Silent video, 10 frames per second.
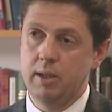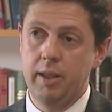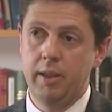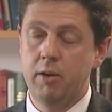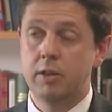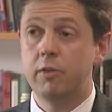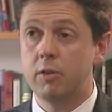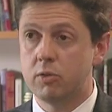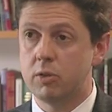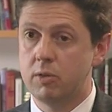And there are
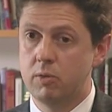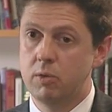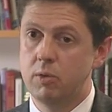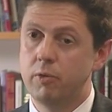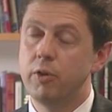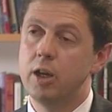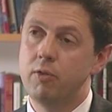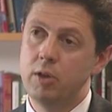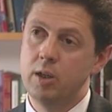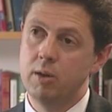different
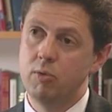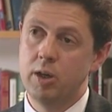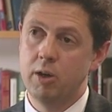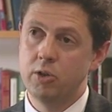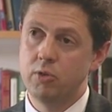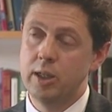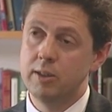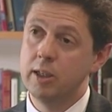5-year recurrence rates.